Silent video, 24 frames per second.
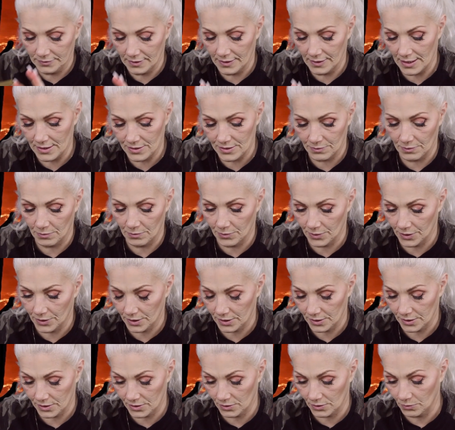And that's what
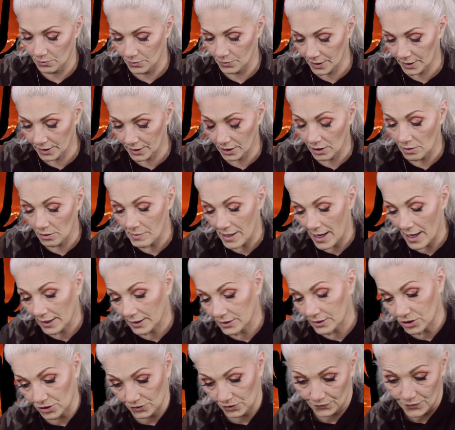works. So we're gonna go back
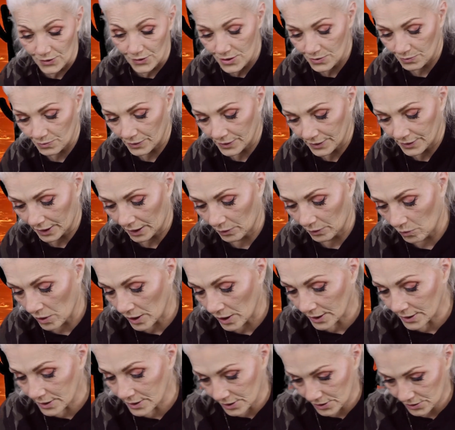to the first one that I
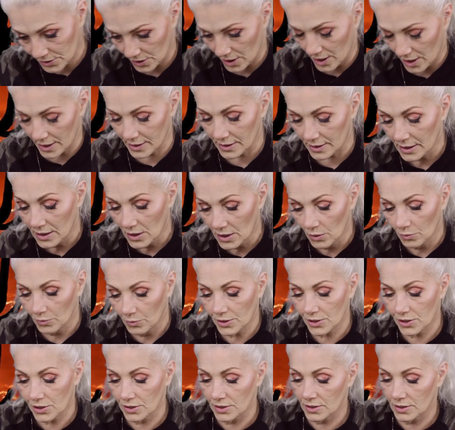wanted to try,
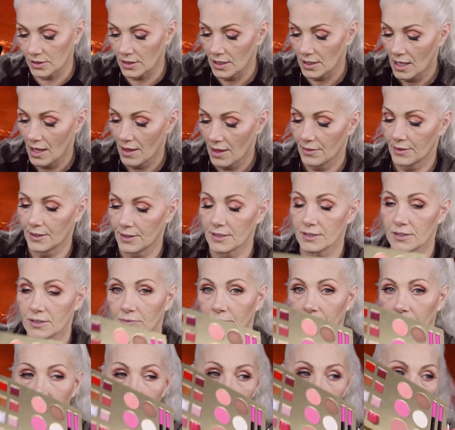which is this
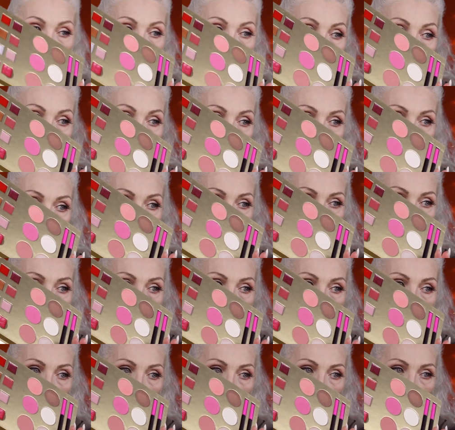one in the
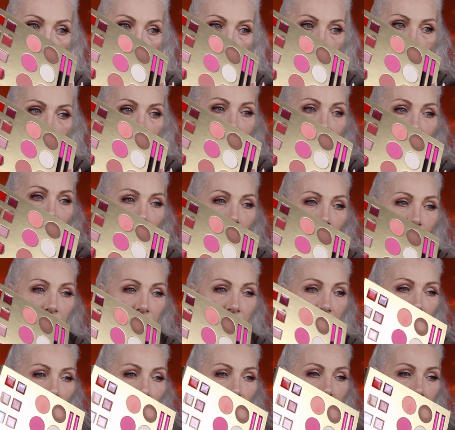corner, which is
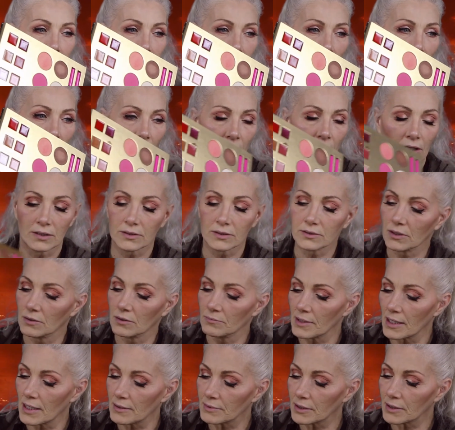kind of dark. So
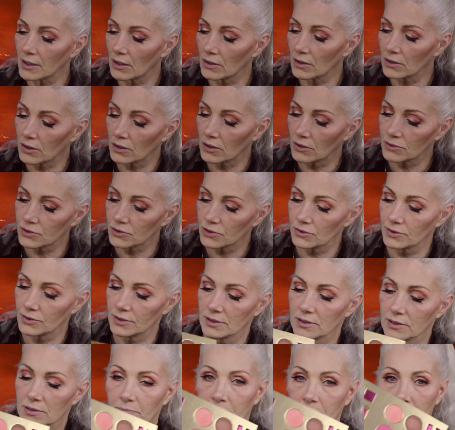maybe I'll go to
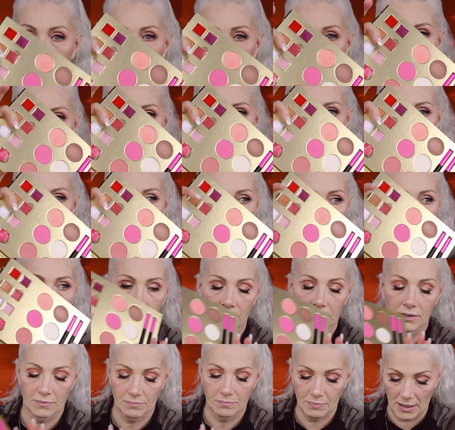this pink one right here,
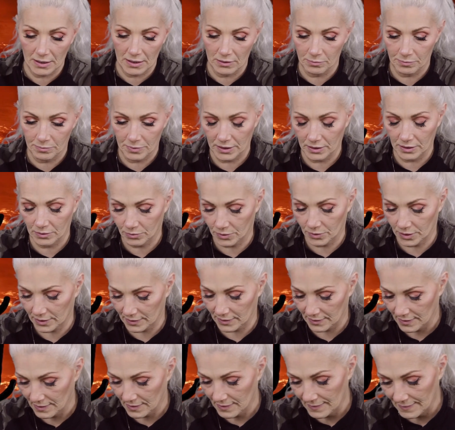this pale pink one,
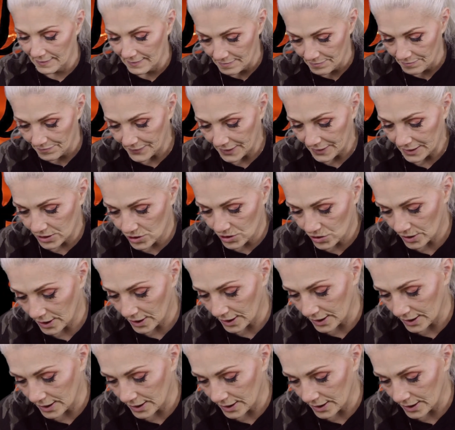and try